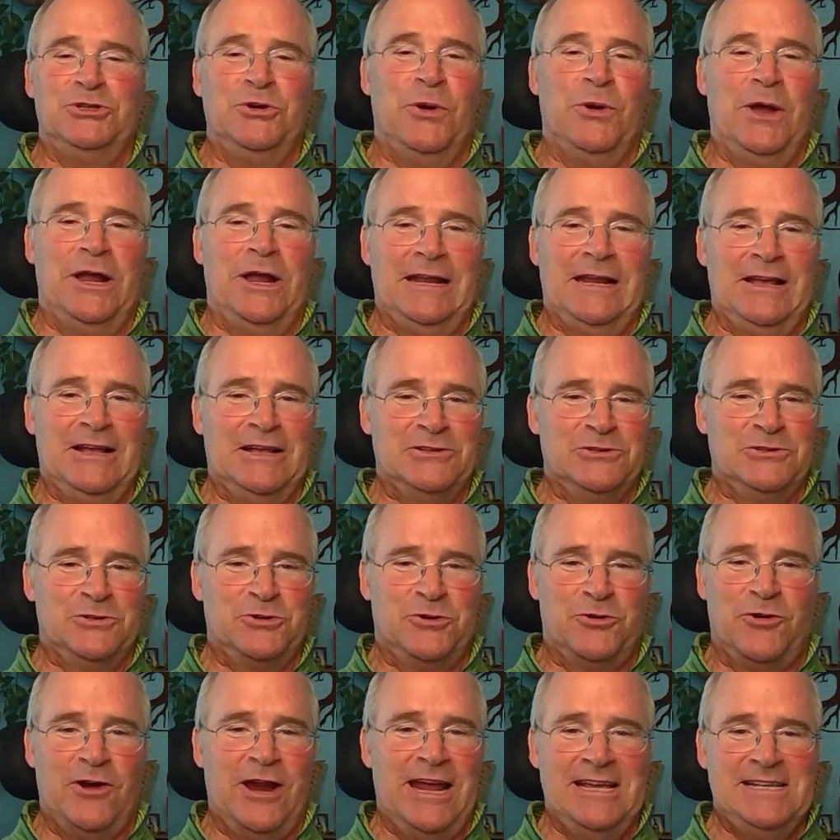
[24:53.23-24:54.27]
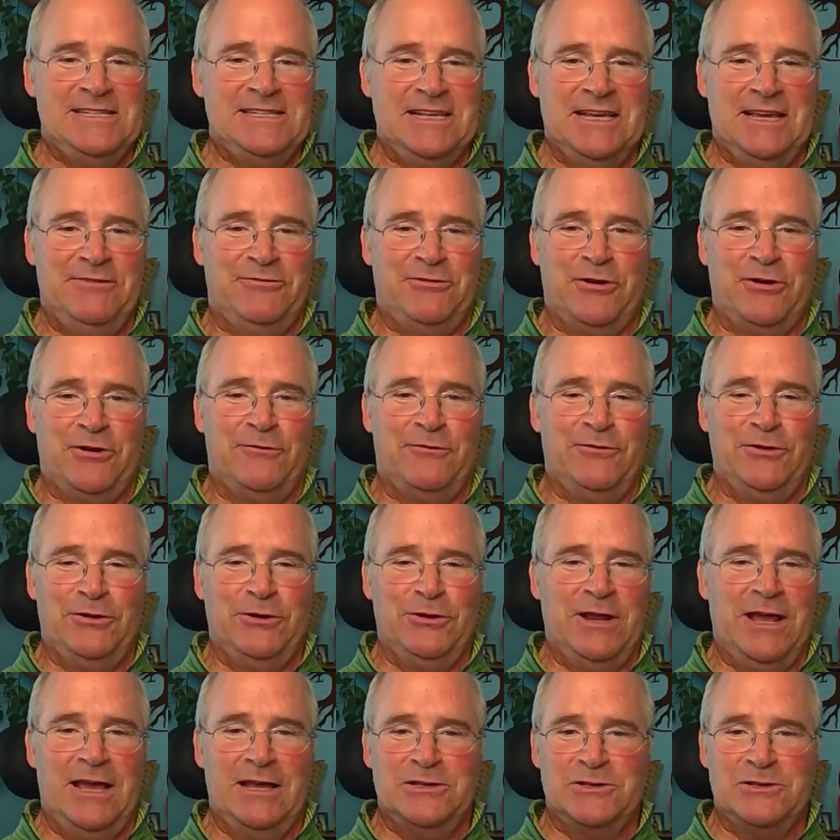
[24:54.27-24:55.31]
joint goes crazy for a
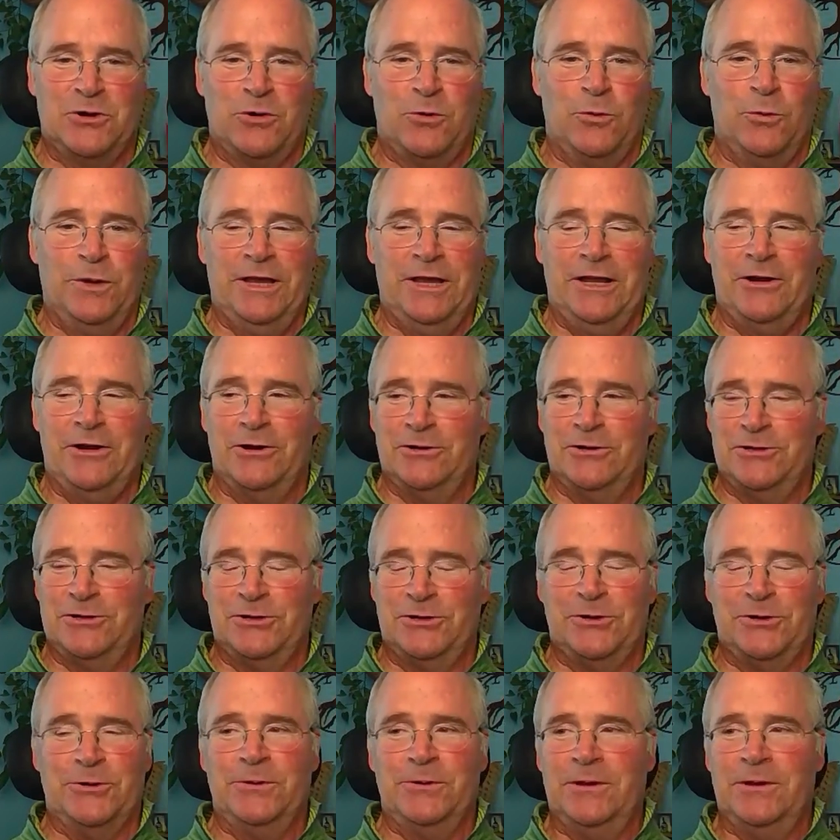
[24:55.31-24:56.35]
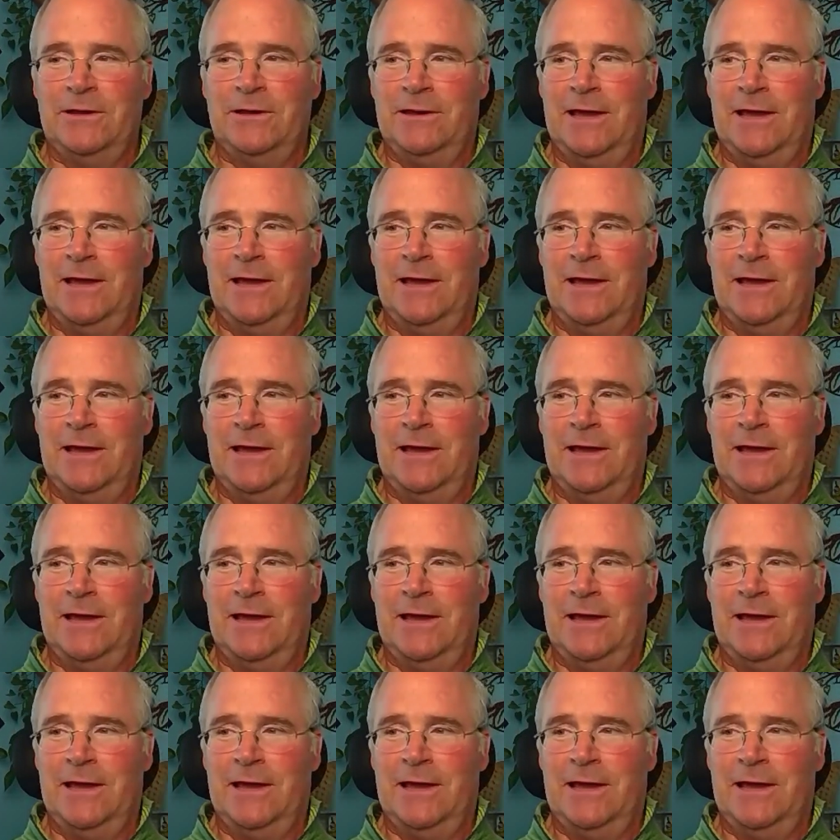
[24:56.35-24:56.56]
few days or a week or two.